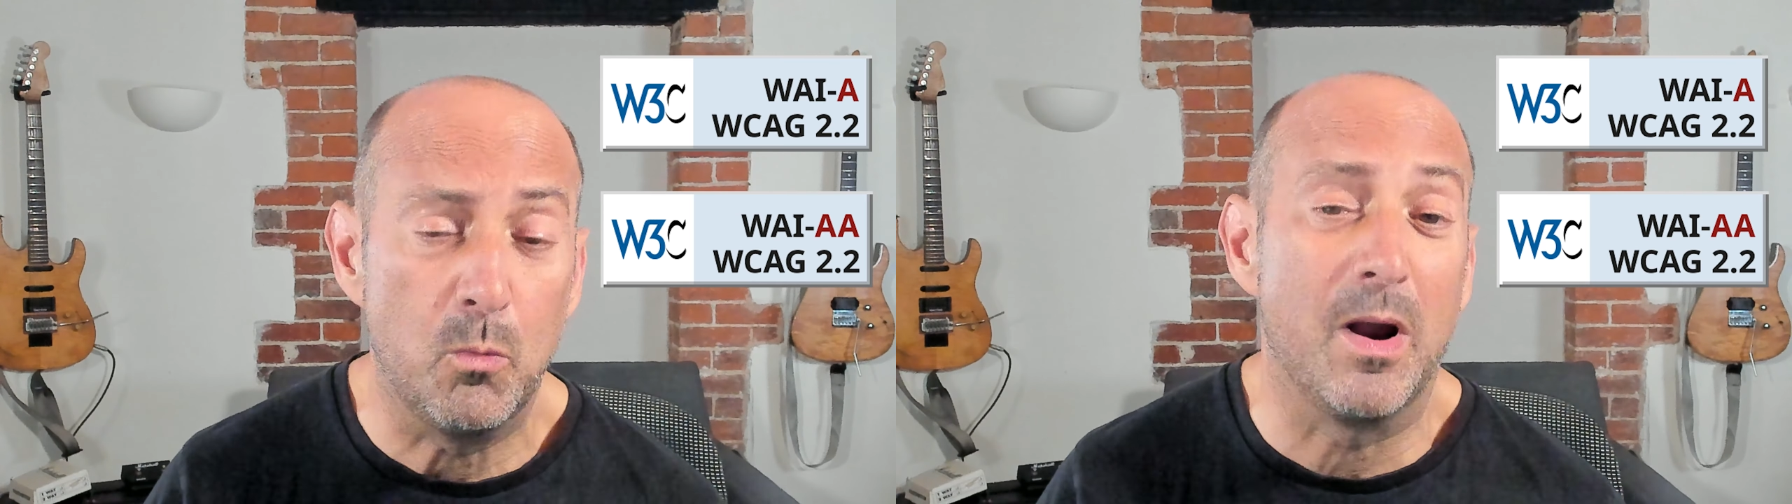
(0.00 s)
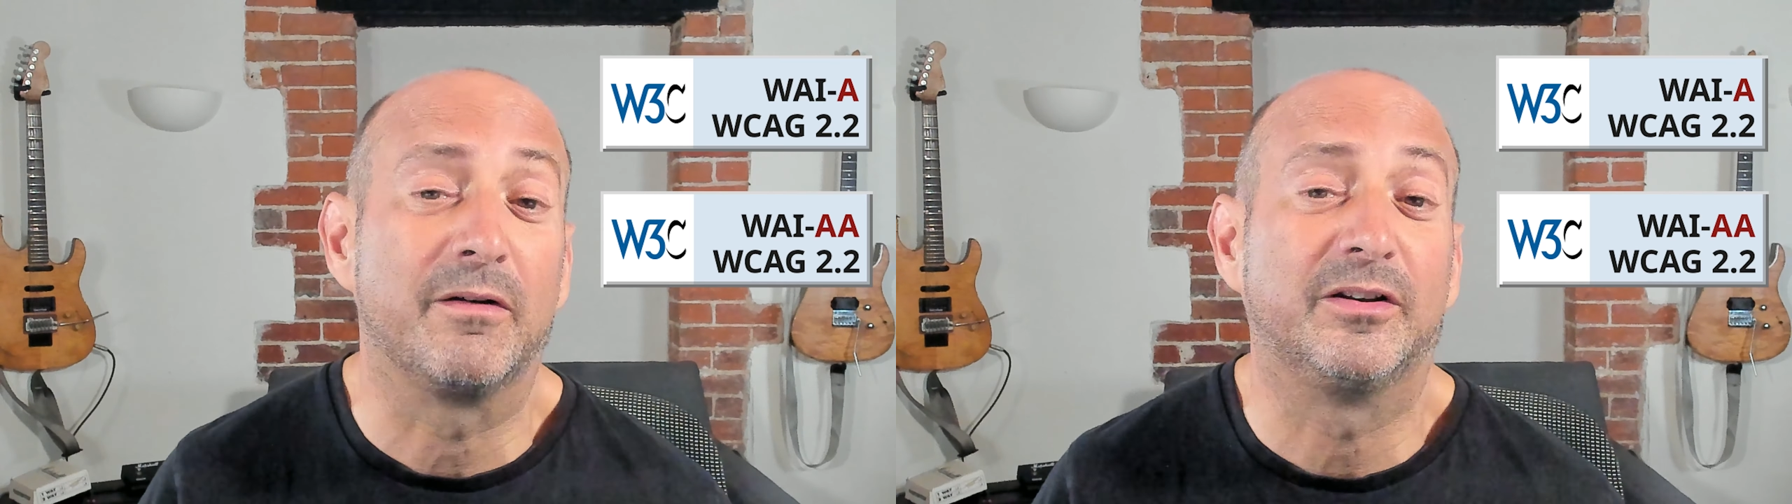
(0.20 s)

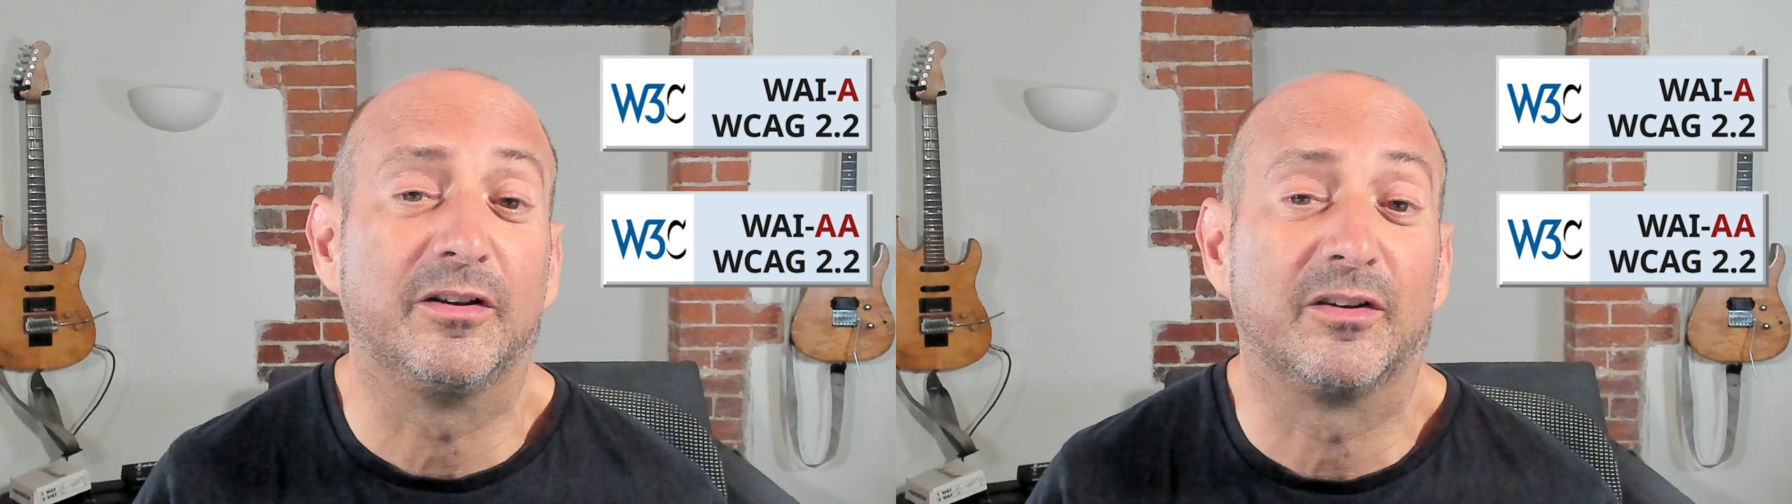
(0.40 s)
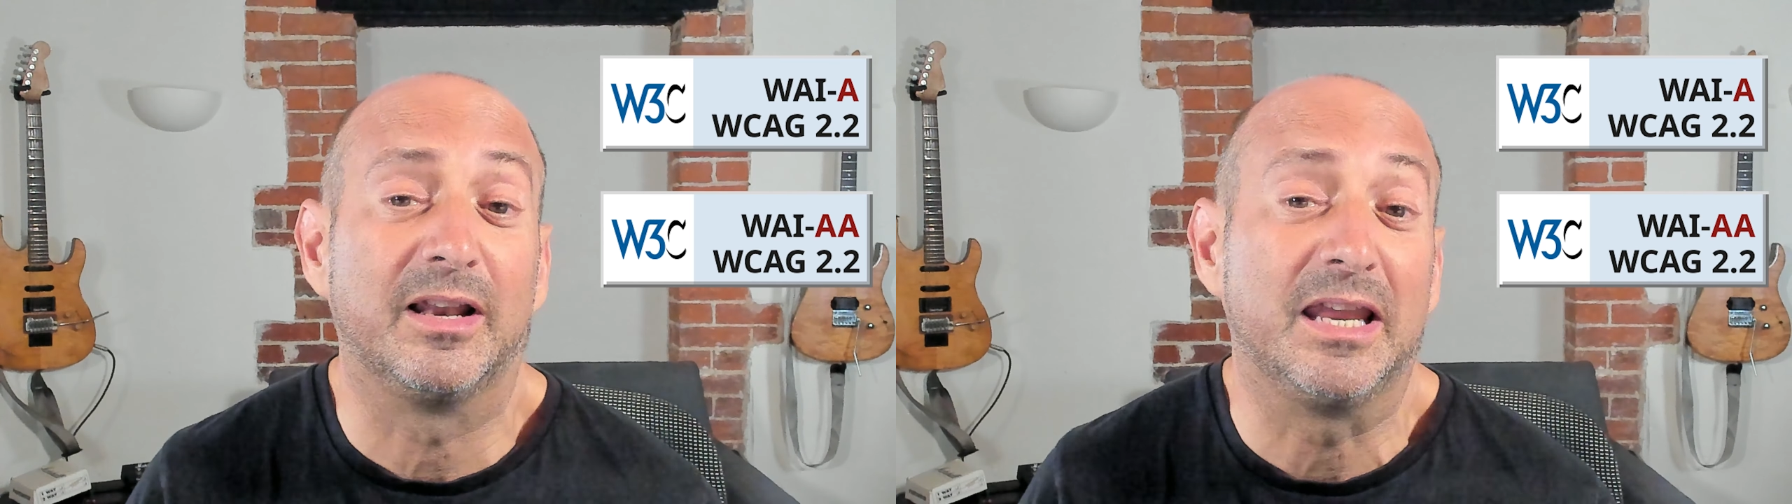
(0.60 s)
where it
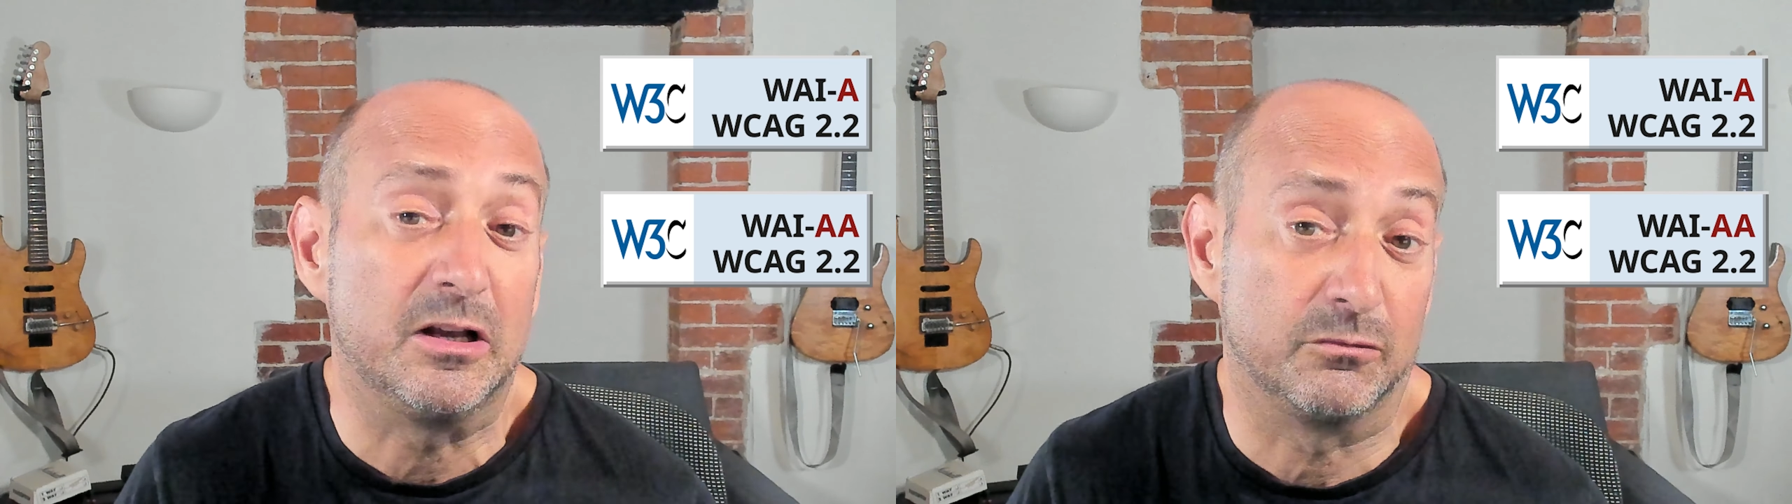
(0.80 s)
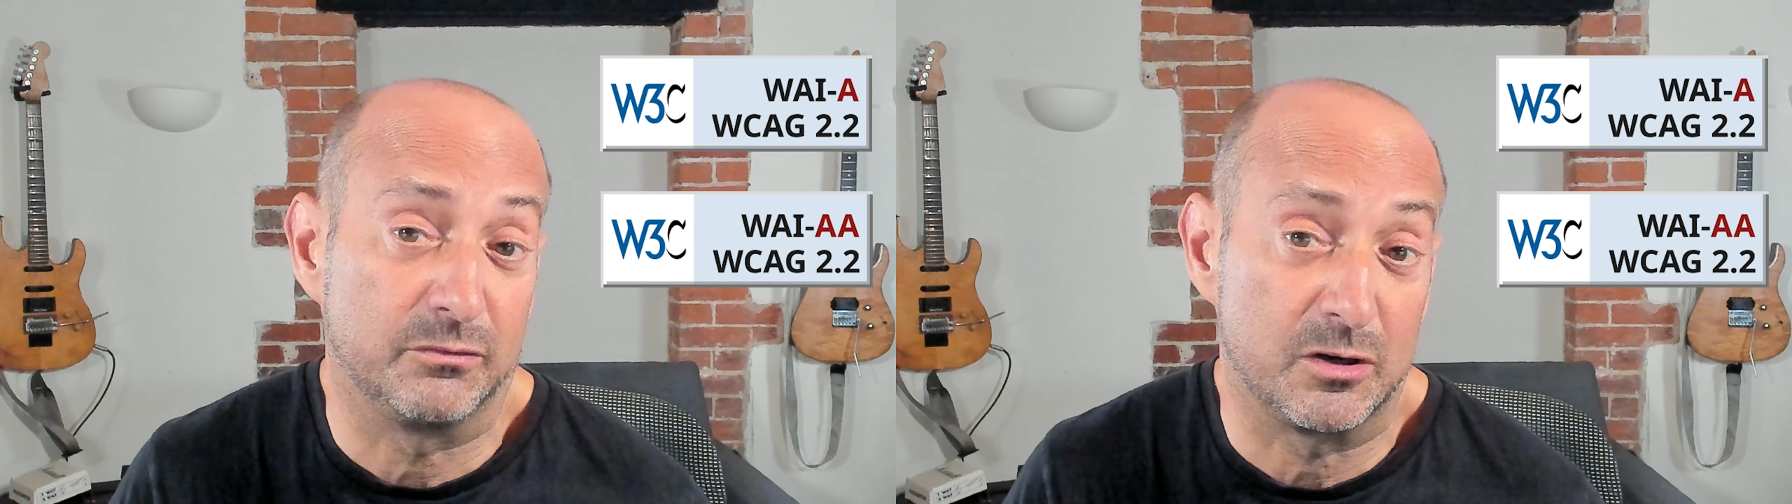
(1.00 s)
is a
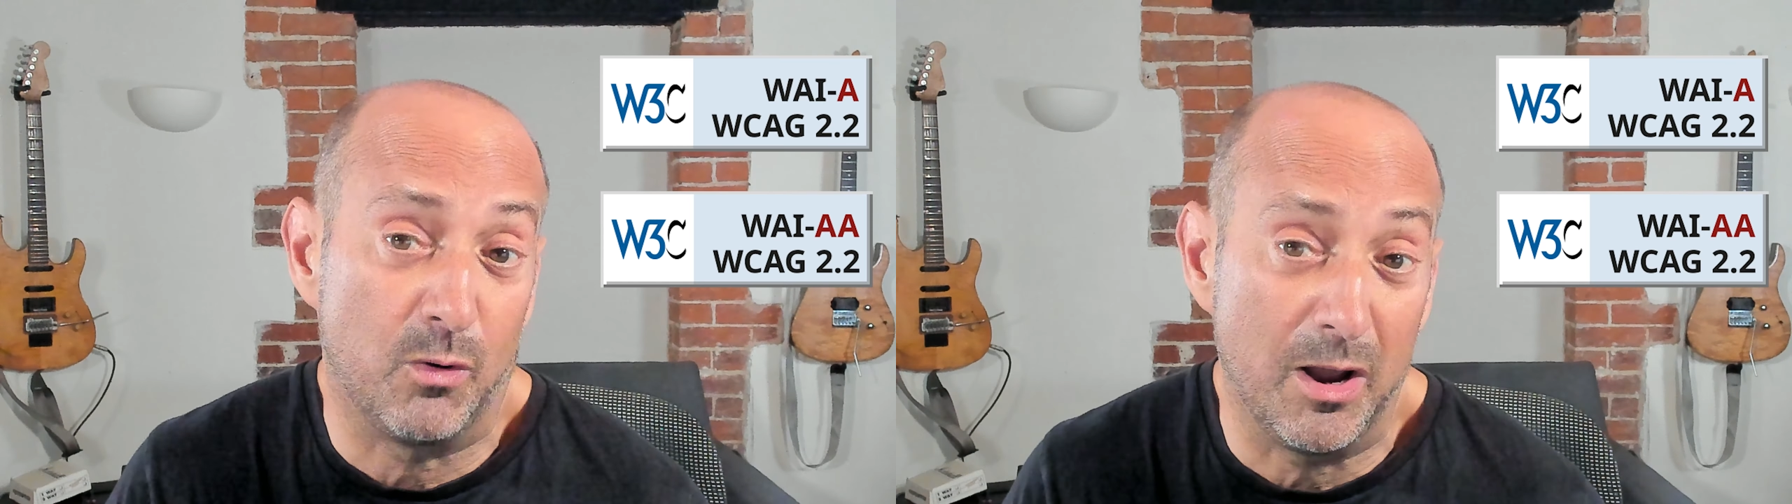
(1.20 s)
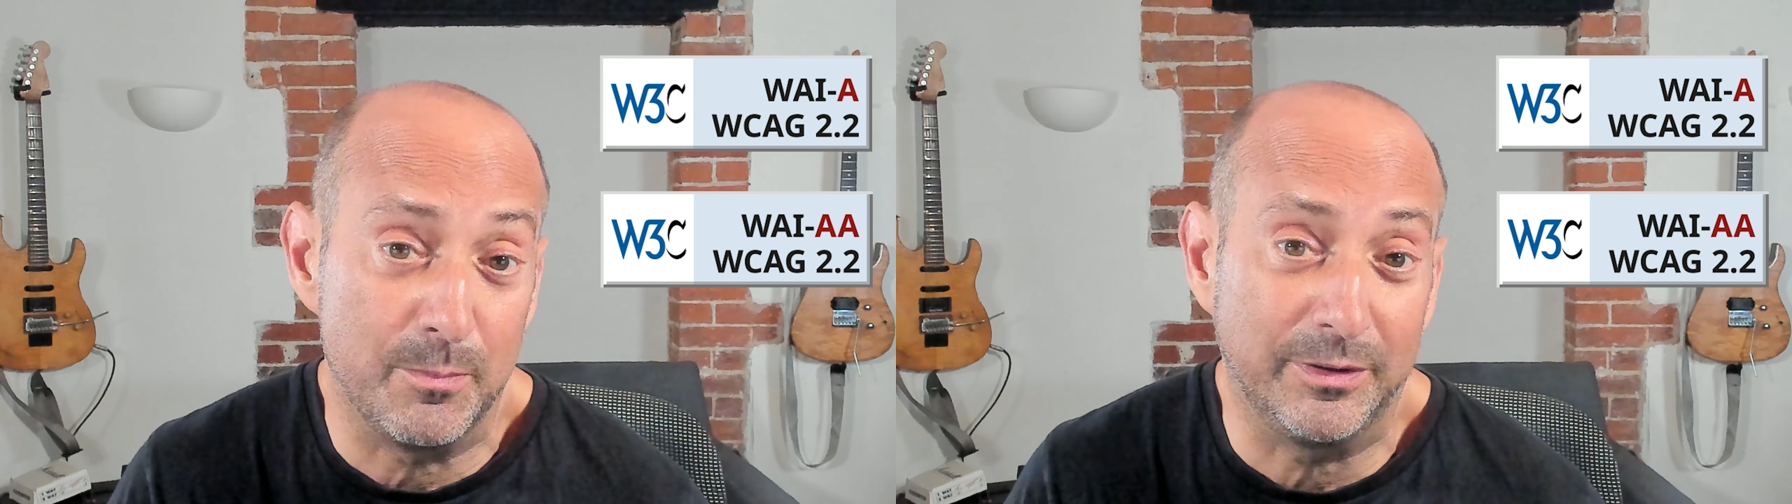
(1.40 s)
legal
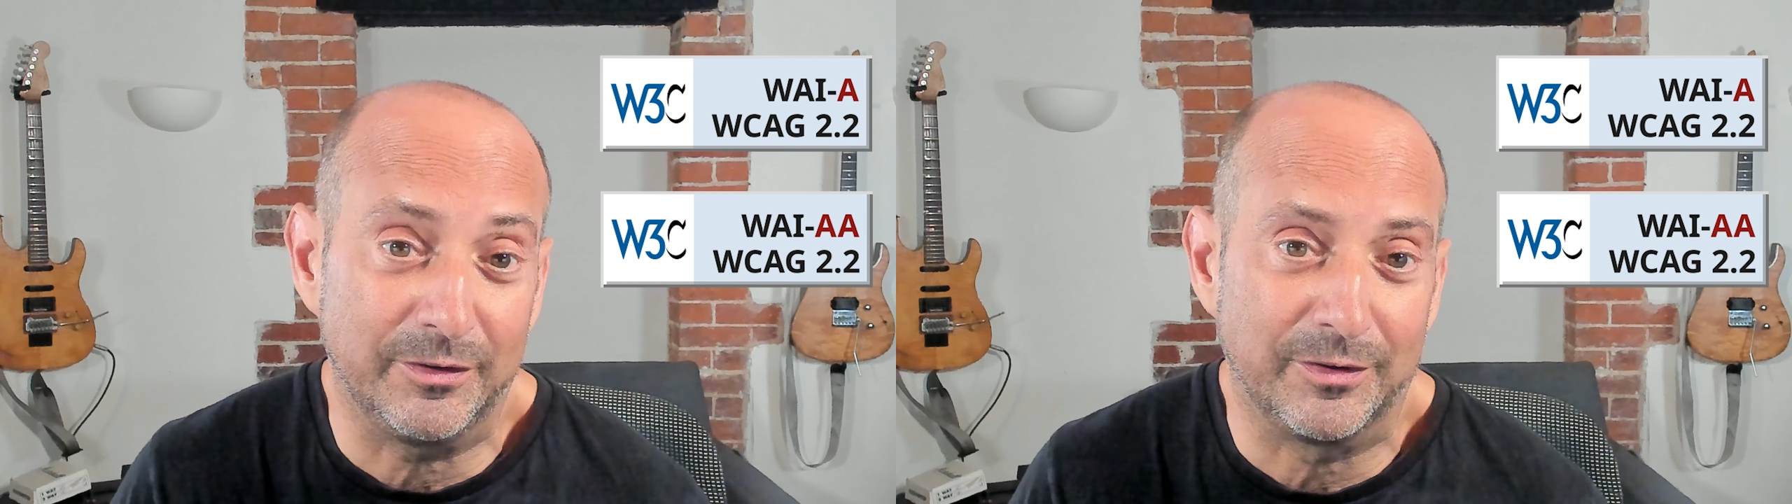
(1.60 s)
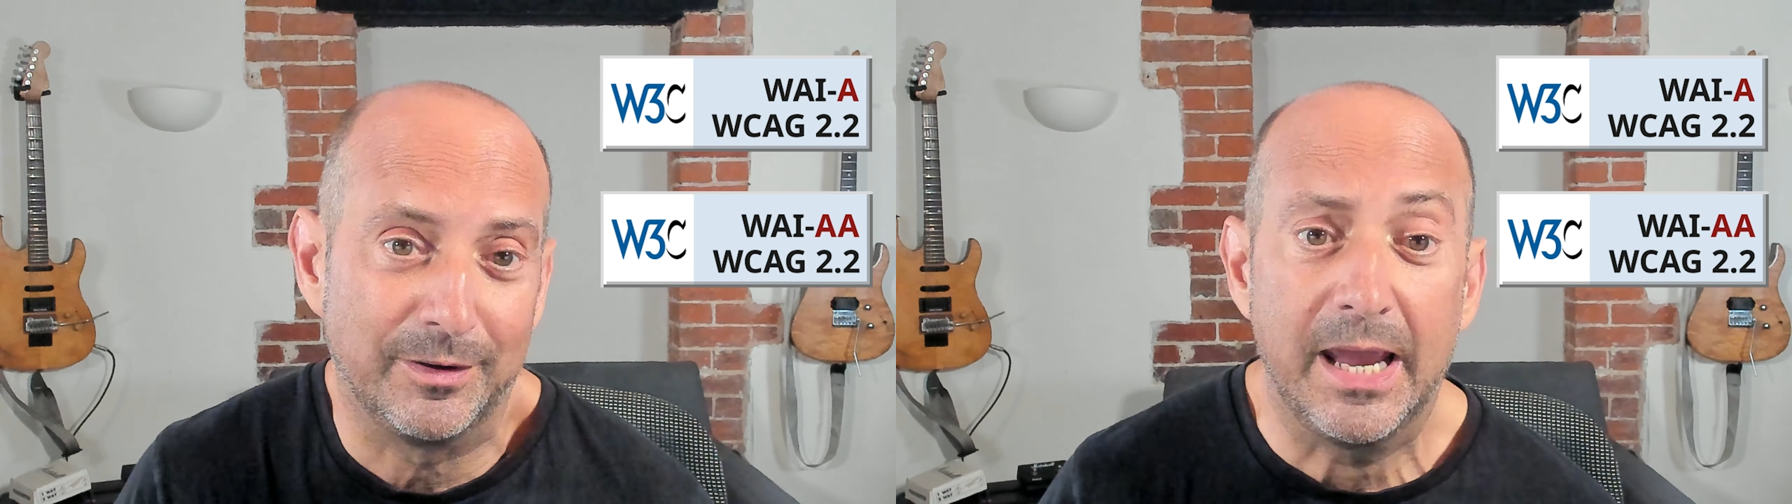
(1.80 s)

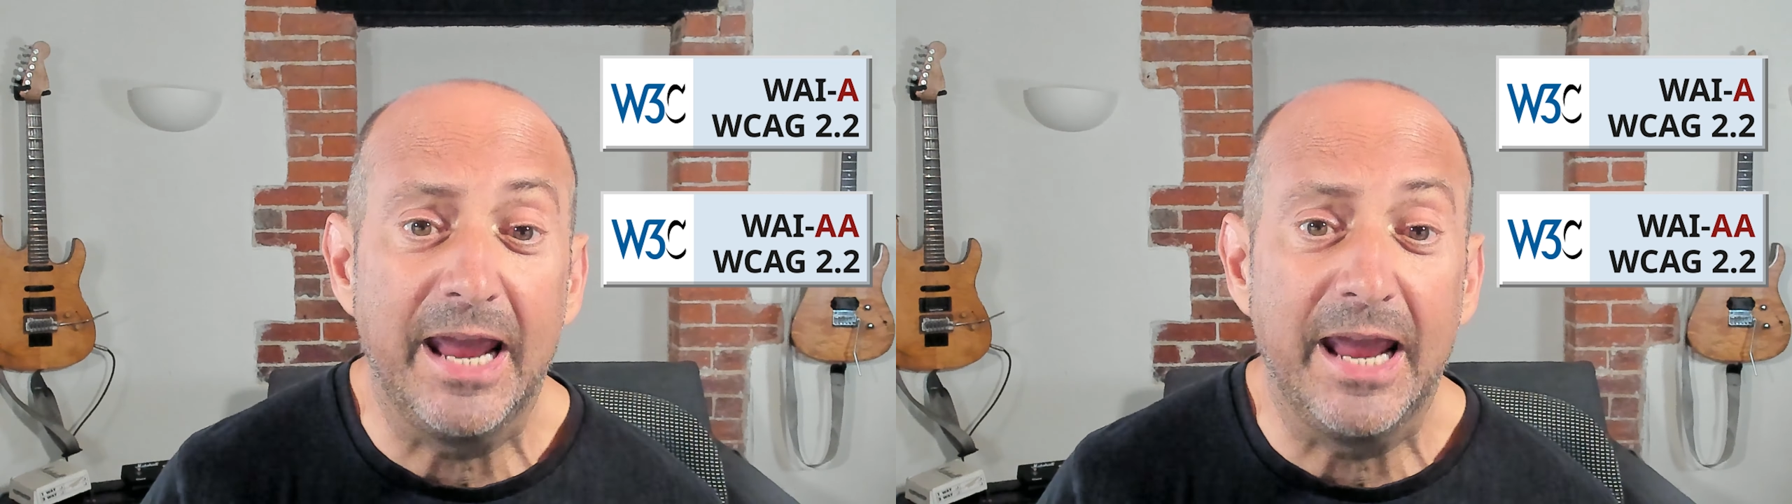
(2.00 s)
requirement.